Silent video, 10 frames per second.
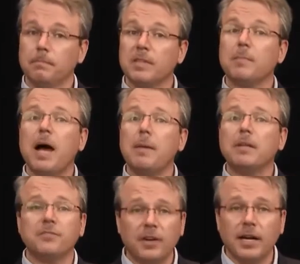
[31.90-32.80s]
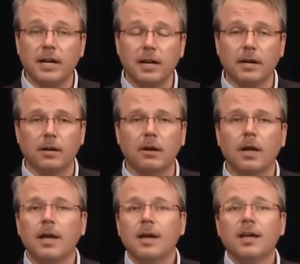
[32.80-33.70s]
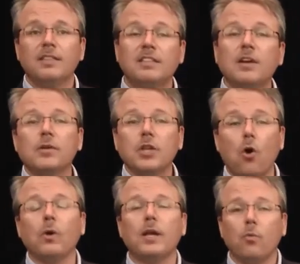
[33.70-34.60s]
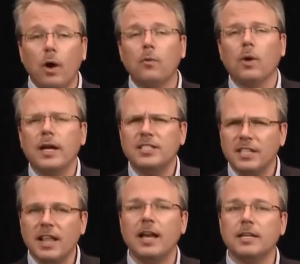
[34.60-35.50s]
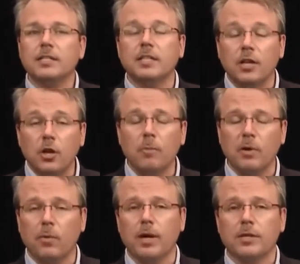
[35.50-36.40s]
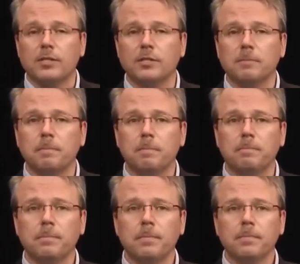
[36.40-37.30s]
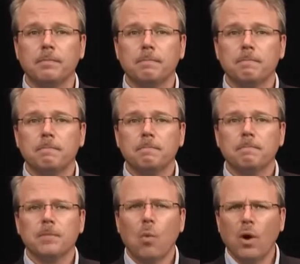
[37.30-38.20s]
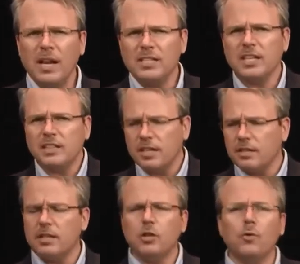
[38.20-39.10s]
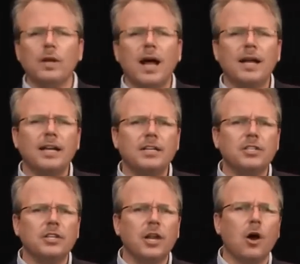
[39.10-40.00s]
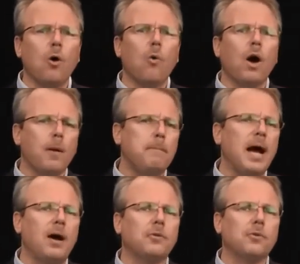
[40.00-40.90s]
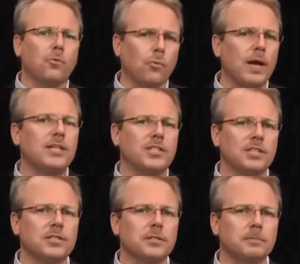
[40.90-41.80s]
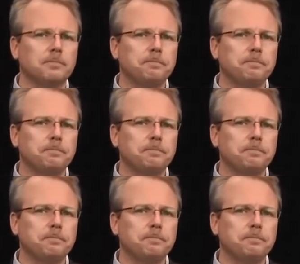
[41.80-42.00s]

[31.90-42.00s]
But the Bible is very clear that there is only one race, and that is the human race. What is it that you and I need to know about races?